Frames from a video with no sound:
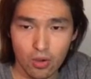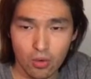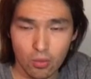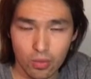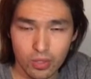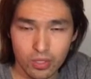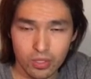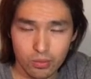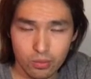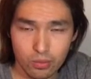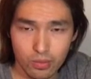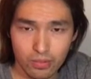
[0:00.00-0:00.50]

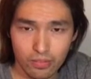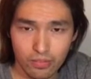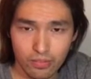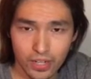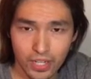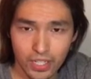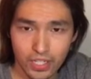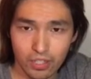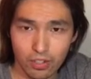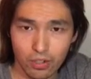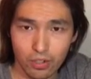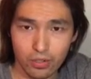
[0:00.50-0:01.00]
Once we
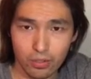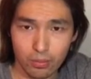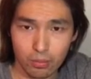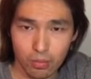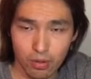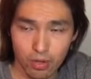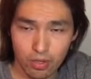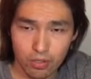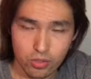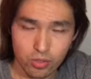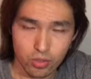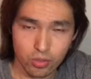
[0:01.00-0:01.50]
find all the
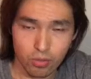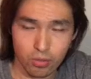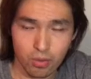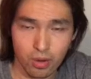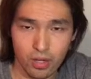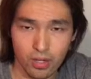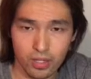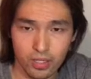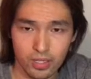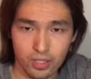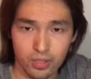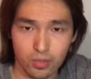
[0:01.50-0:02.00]
partial
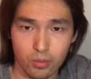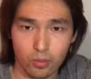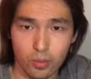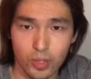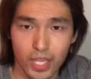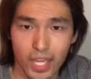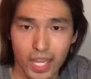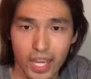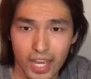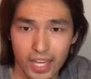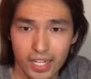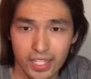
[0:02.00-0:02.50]
product,
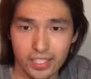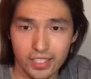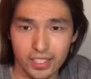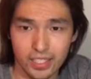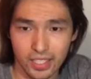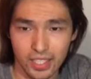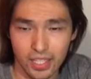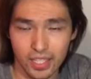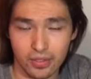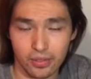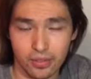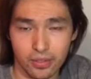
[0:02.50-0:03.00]
we add it
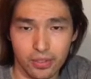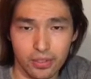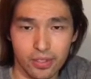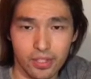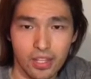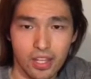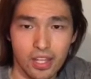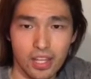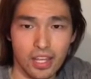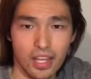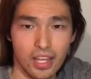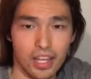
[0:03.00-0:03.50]
together,
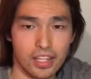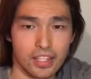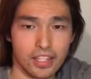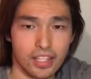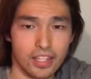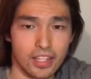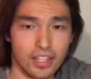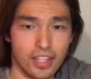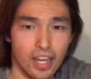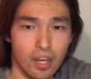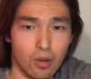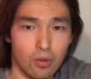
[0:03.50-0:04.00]
and
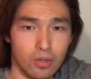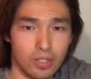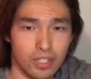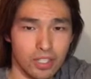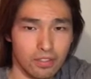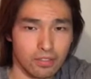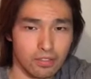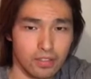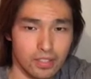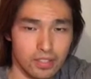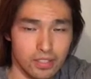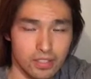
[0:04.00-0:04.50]
then that will
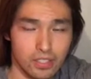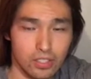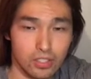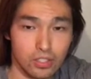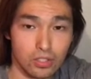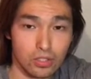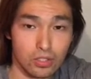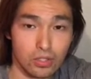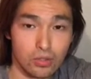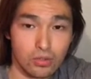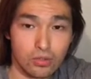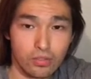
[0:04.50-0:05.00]
give us the
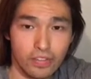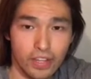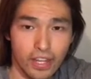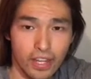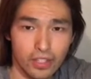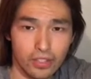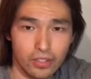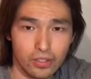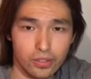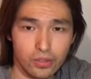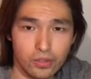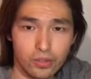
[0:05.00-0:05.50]
new
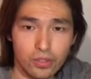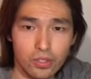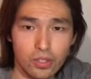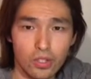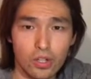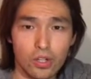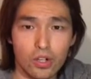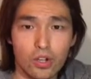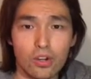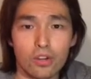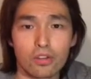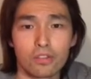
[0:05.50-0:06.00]
value
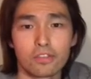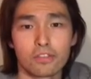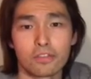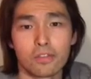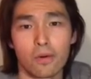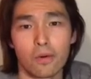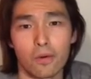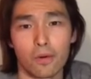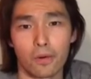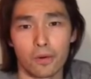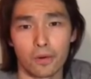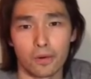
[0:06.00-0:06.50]

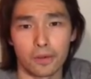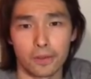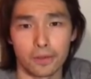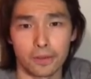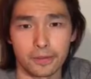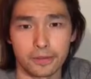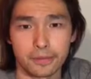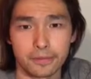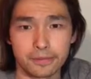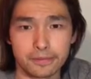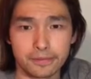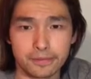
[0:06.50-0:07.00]

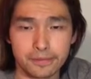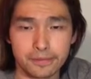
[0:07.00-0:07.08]
for